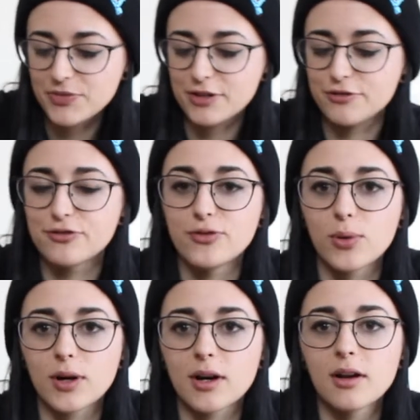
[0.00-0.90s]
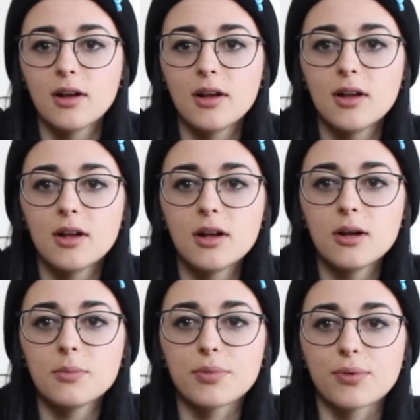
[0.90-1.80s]
and 4
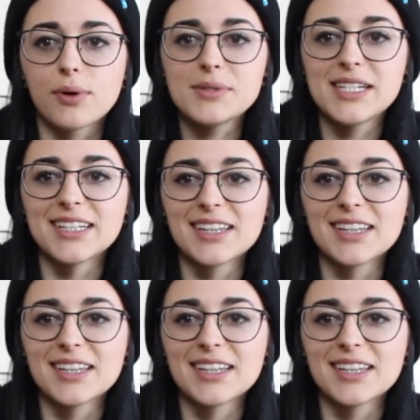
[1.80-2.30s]
protein.